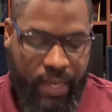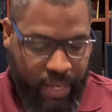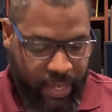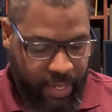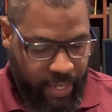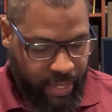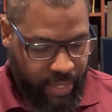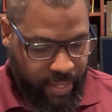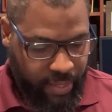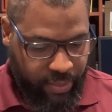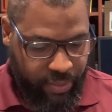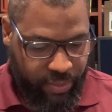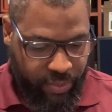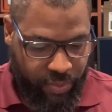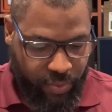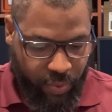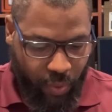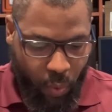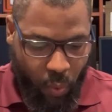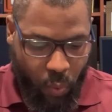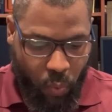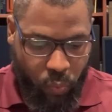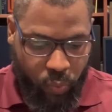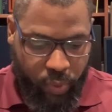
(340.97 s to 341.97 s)
It's
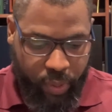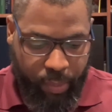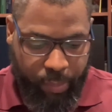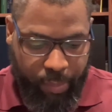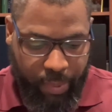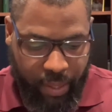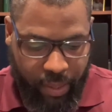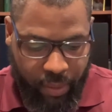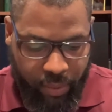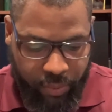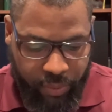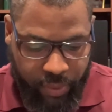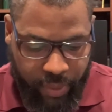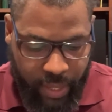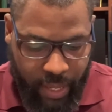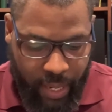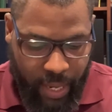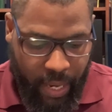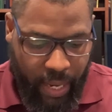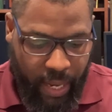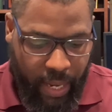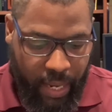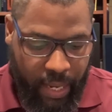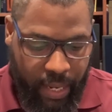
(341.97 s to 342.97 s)
only about
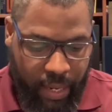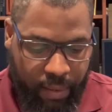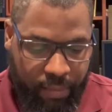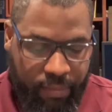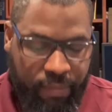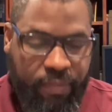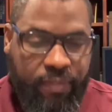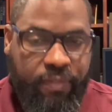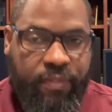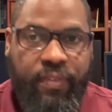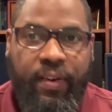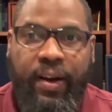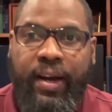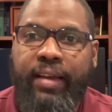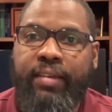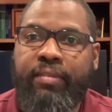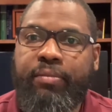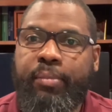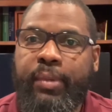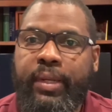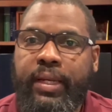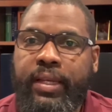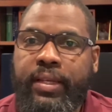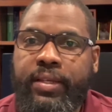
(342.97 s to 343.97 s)
uh, five
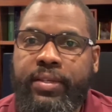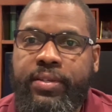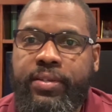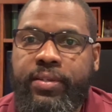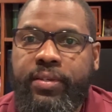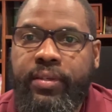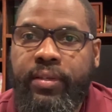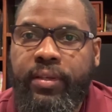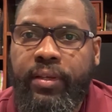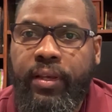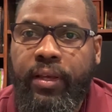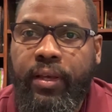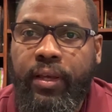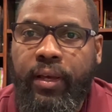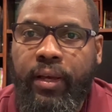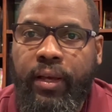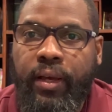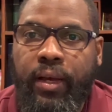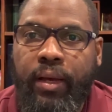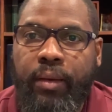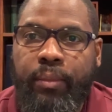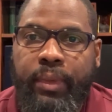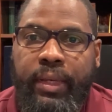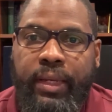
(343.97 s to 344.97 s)
minutes
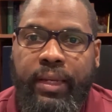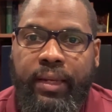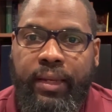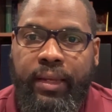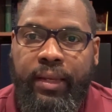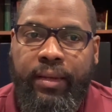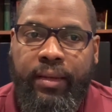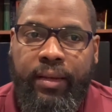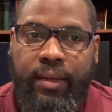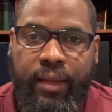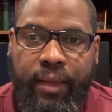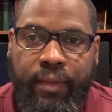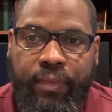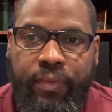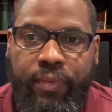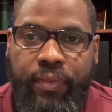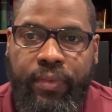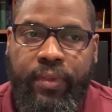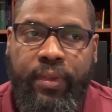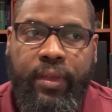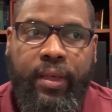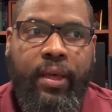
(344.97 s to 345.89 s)
um, in in length,